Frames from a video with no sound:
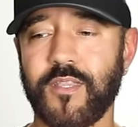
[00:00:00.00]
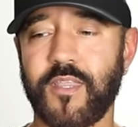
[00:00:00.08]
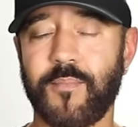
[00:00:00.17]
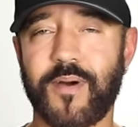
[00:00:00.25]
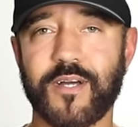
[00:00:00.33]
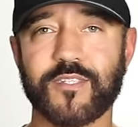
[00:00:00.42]

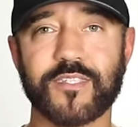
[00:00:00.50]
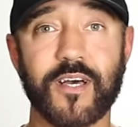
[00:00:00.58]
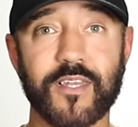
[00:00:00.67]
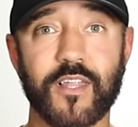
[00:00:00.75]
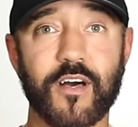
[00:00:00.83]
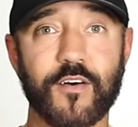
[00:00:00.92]
that my
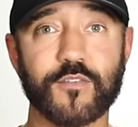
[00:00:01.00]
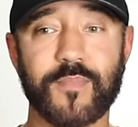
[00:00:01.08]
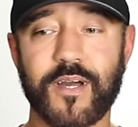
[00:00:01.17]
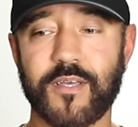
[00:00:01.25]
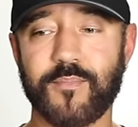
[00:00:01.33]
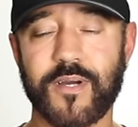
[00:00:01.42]
son loves,
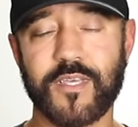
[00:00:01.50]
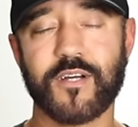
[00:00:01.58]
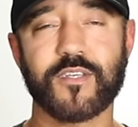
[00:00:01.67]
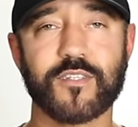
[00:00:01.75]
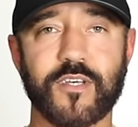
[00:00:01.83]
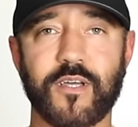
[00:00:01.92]
my, my
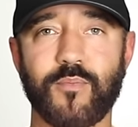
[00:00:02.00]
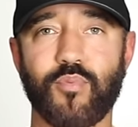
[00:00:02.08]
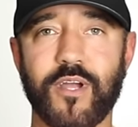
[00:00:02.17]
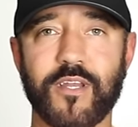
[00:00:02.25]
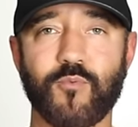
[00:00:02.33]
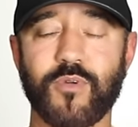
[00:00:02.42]
youngest son,
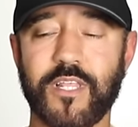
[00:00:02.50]
Braden,